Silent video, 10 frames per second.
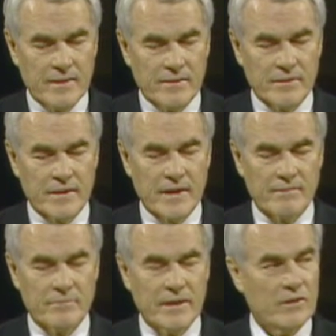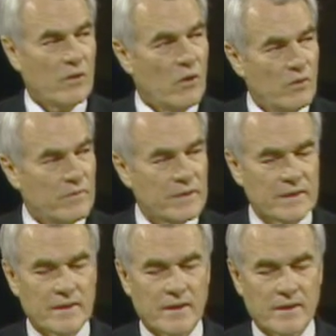They have been
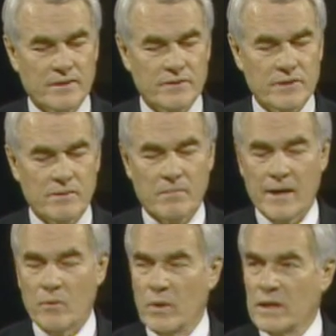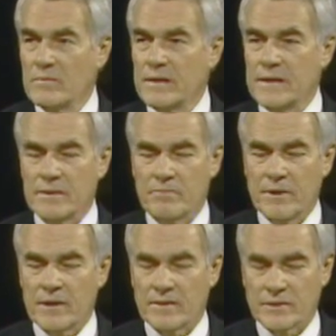overindulged by well meaning
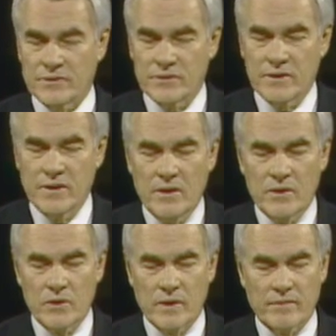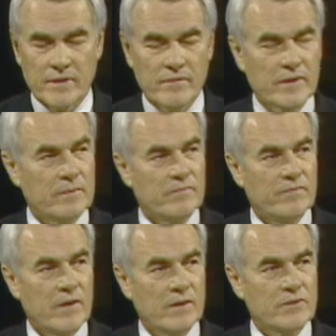parents who have given them
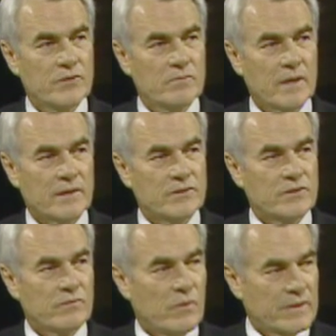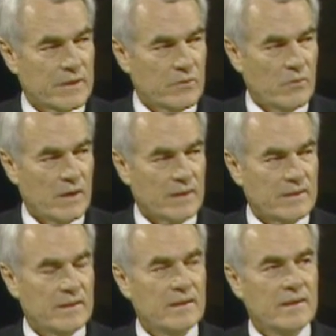far too much of what they
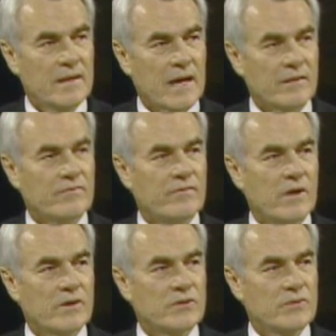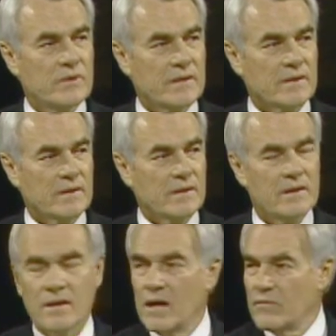want and far too little
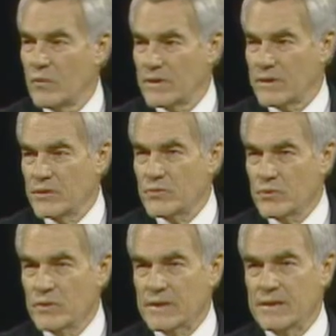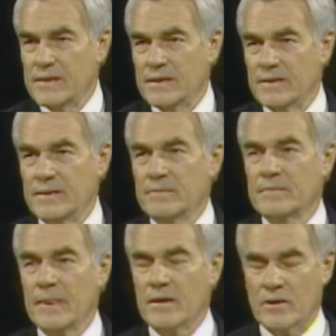of what they truly need.
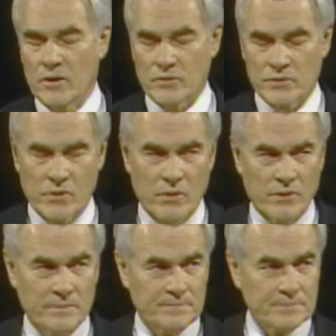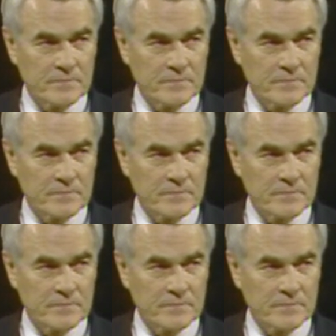Close quote.